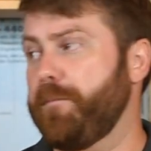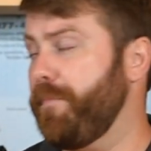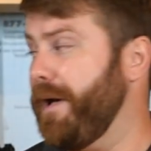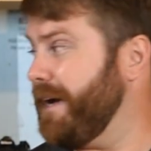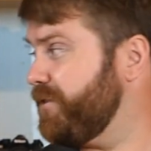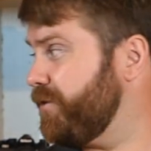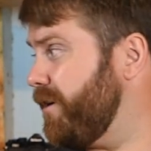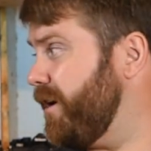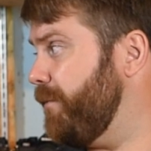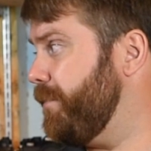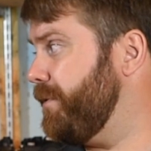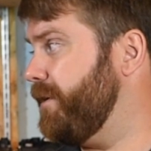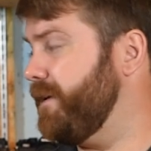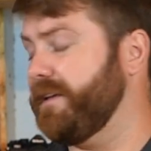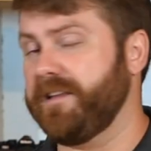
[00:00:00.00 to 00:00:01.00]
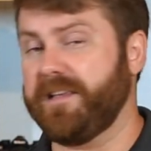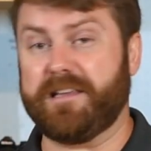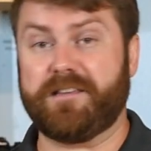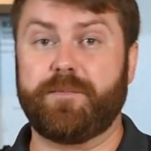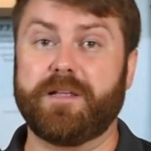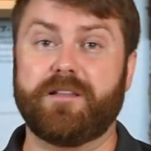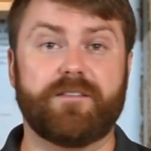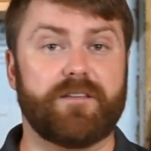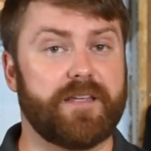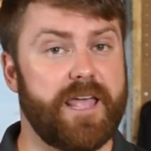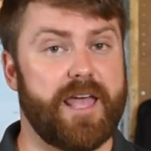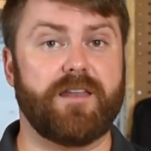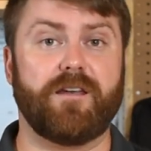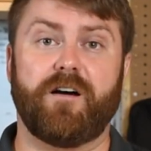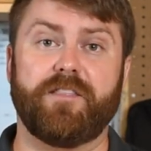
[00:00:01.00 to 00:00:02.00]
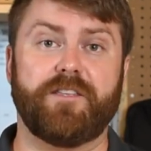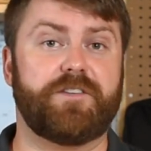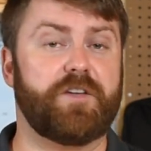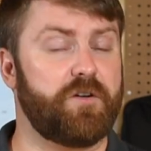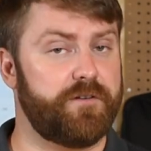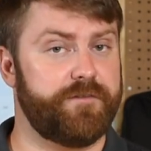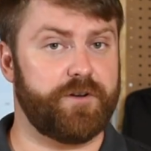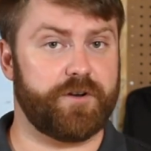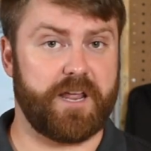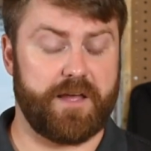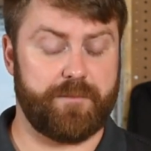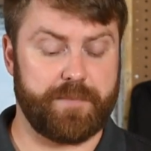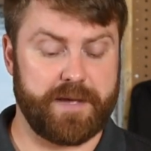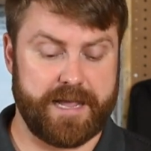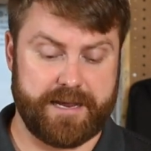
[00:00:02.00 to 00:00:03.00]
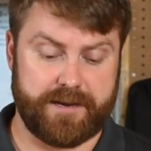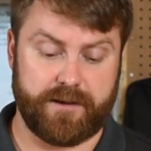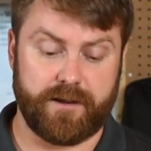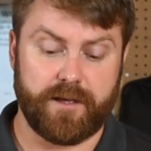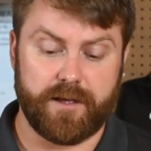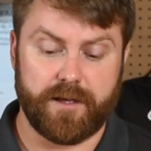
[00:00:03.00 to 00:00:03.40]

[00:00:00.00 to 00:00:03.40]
Backdrop, it depends again on the tone of your campaign.